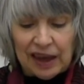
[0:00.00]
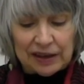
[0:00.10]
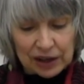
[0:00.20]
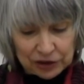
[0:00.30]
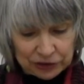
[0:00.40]

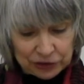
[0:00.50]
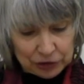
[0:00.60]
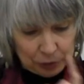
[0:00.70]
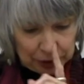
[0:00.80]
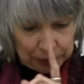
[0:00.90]
Now, listen
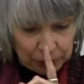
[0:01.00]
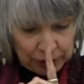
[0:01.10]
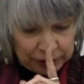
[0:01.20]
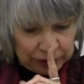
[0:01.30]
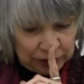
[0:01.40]
to what
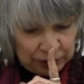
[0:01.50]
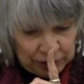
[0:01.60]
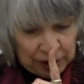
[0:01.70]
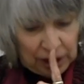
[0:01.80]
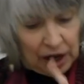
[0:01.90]
Barad
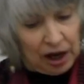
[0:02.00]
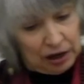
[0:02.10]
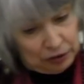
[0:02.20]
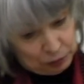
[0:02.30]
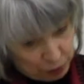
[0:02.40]

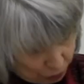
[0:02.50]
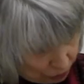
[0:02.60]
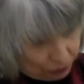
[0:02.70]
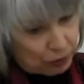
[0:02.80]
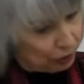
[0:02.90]
uh, wrote
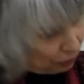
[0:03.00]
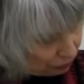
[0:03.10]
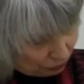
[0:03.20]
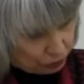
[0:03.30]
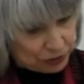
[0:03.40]
for
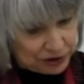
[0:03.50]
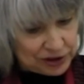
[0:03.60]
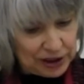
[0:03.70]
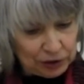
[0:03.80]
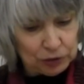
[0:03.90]
Drew's
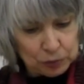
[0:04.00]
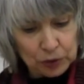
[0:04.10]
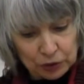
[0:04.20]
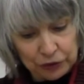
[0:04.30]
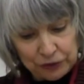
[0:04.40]
Entangled
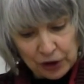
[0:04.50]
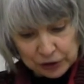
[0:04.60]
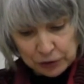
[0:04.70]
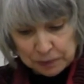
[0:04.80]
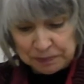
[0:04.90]
Worlds
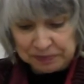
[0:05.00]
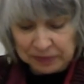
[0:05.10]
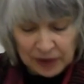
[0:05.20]
volume.